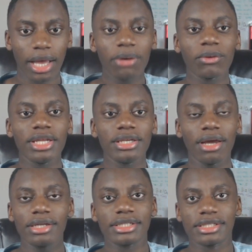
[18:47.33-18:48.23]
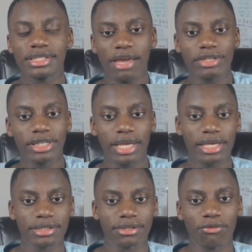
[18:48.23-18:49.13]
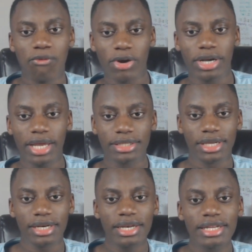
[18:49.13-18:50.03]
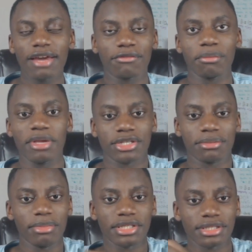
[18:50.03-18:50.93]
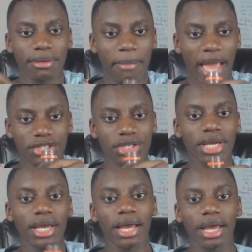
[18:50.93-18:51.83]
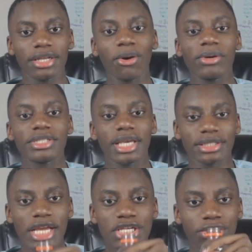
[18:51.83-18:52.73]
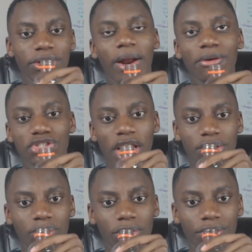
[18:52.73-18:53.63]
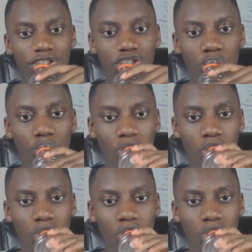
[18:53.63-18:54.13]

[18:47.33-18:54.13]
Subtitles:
And when he does, it's 7 days, 4 days, and then he never misses a match. And he always gets injured around January too.